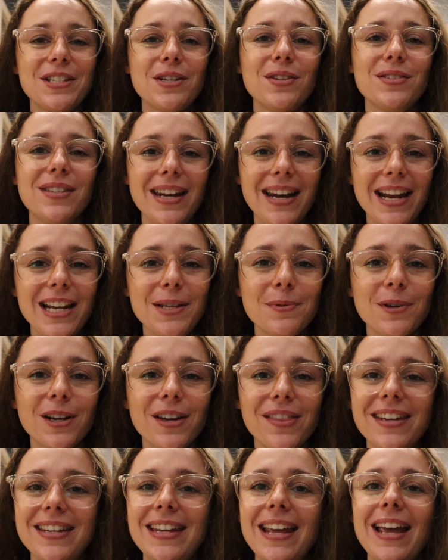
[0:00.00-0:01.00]
So today's book
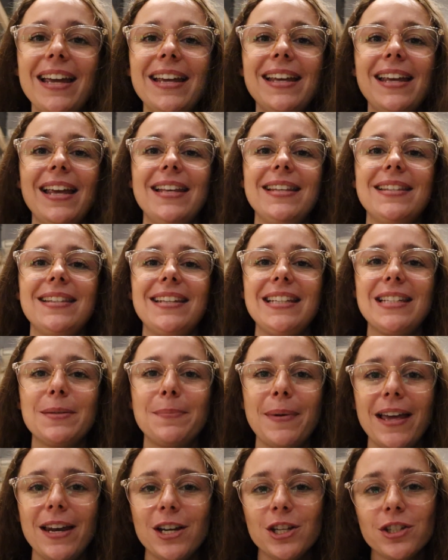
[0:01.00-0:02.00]
of the day is the
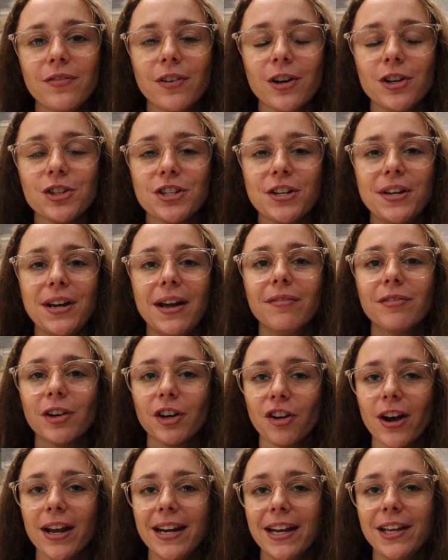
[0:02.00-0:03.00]
Spanish version of
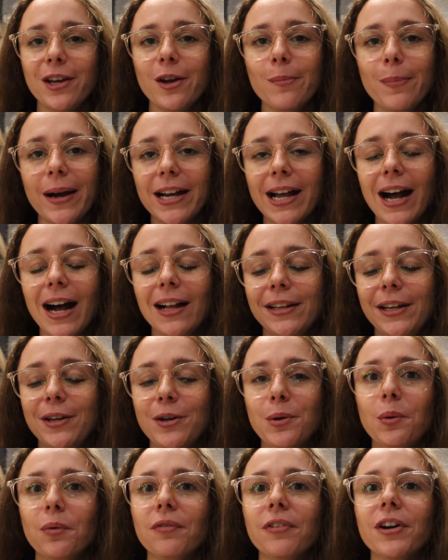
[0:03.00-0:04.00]
Regretting You by
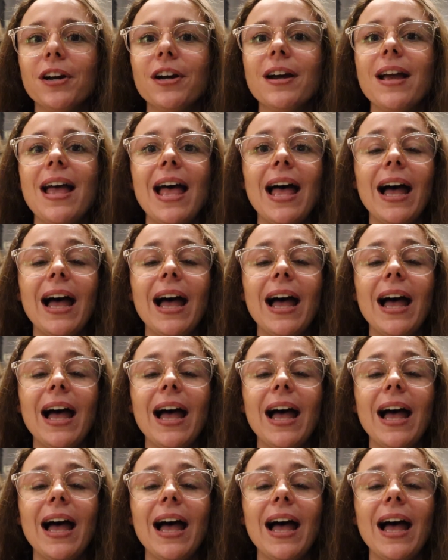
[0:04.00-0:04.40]
Colleen Hoover.